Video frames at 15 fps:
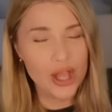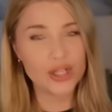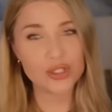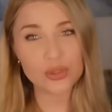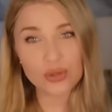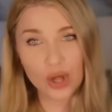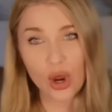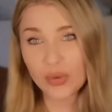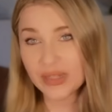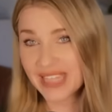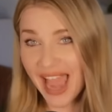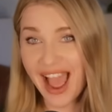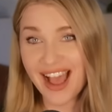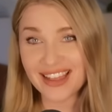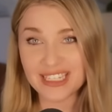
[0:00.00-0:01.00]
Trudeau was
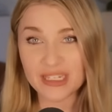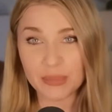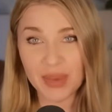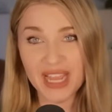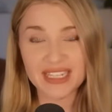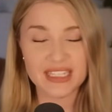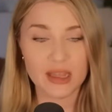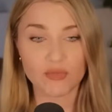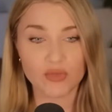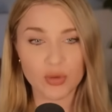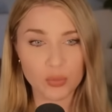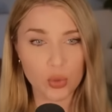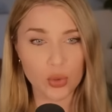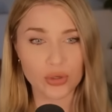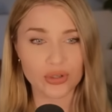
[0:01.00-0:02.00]
asked by some
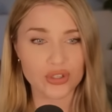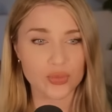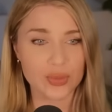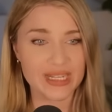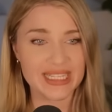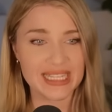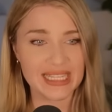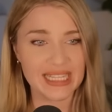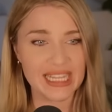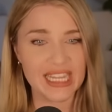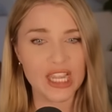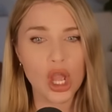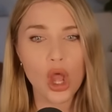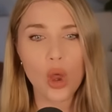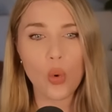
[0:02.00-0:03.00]
reporters
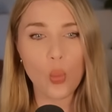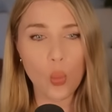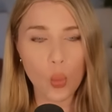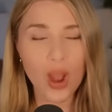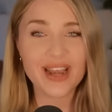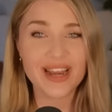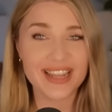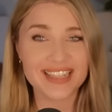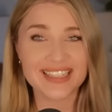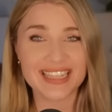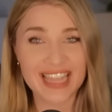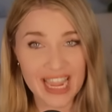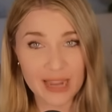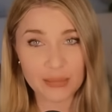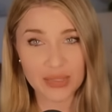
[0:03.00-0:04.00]
recently what his
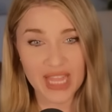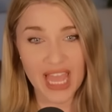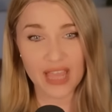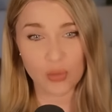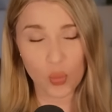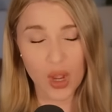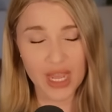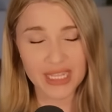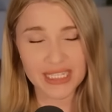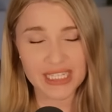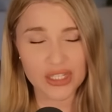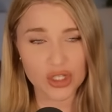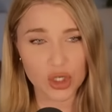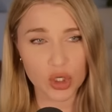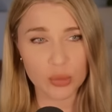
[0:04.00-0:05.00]
game plan was
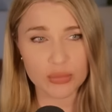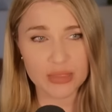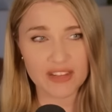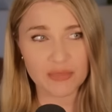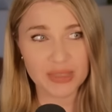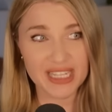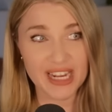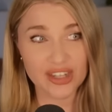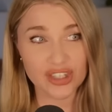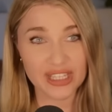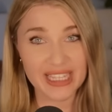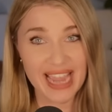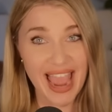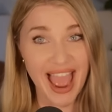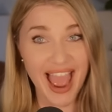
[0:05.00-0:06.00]
in terms of
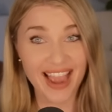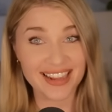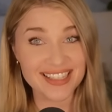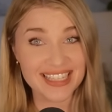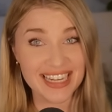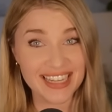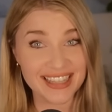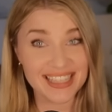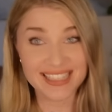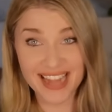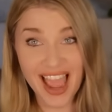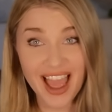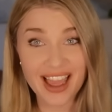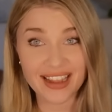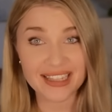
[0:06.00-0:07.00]
potentially axing the
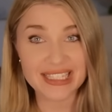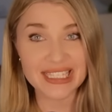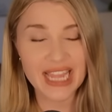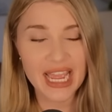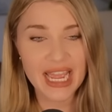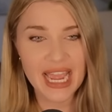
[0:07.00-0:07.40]
tax,